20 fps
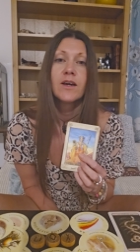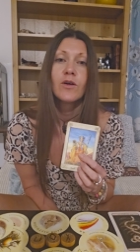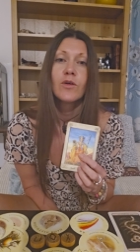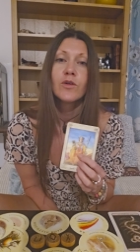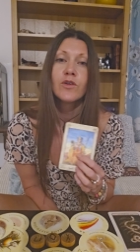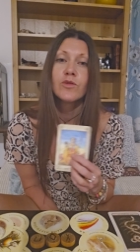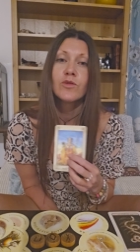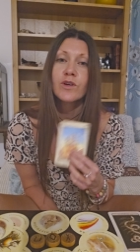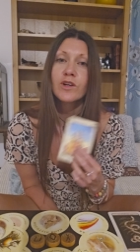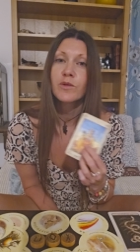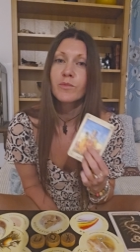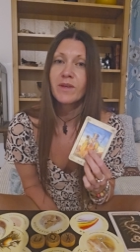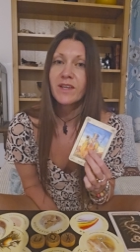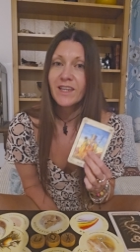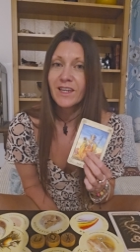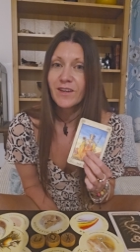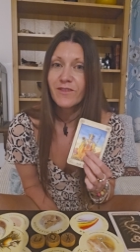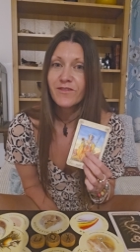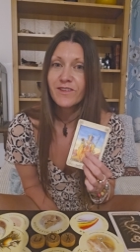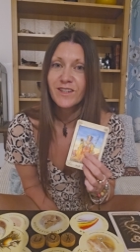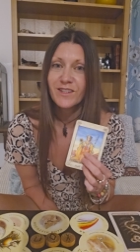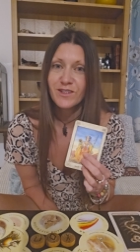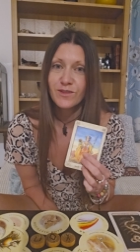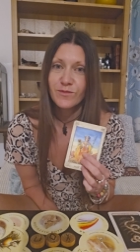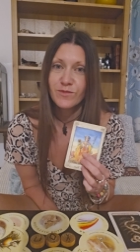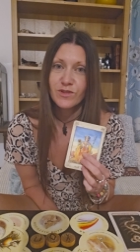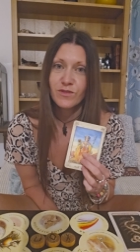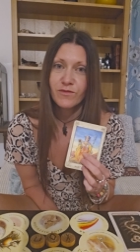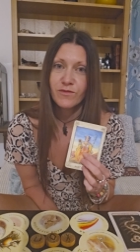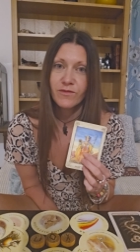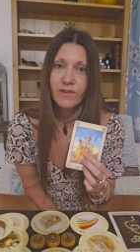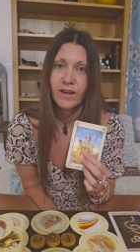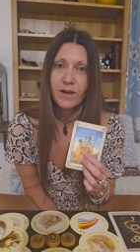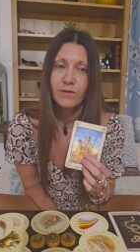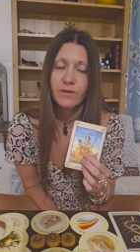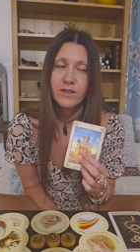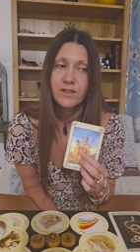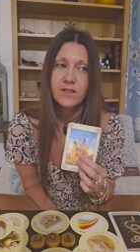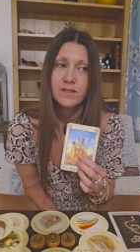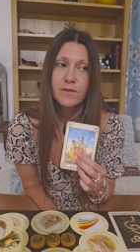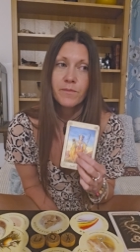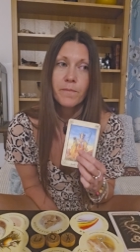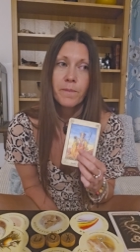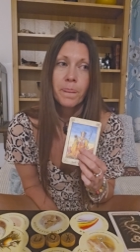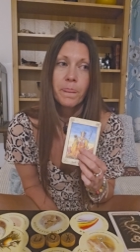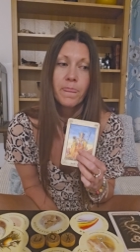or you're going to be gifted some sunflowers